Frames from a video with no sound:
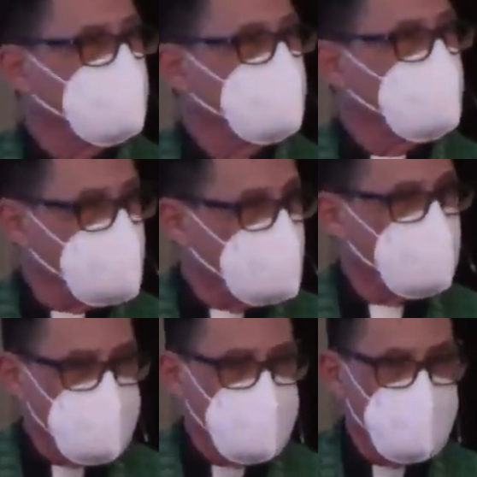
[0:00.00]
You
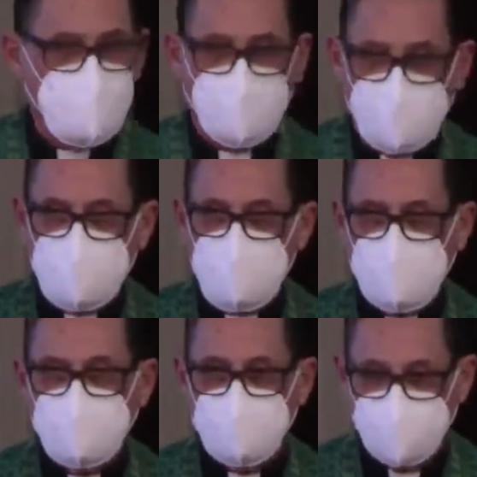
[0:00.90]
chose to join us.
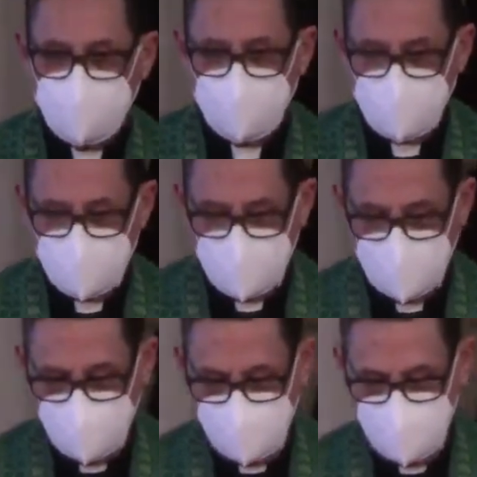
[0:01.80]

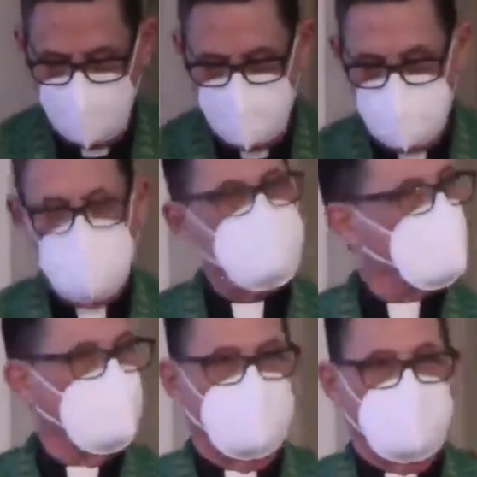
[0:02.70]
And that's
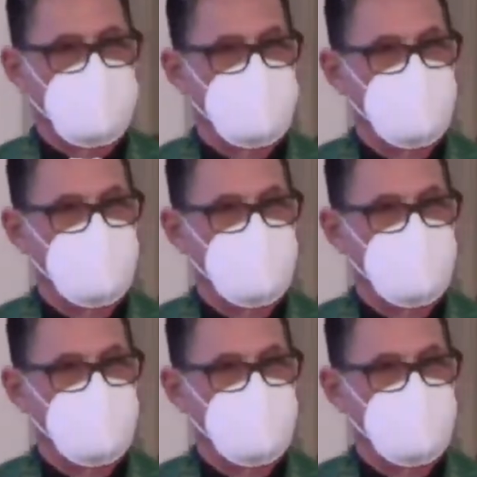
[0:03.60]
a good thing.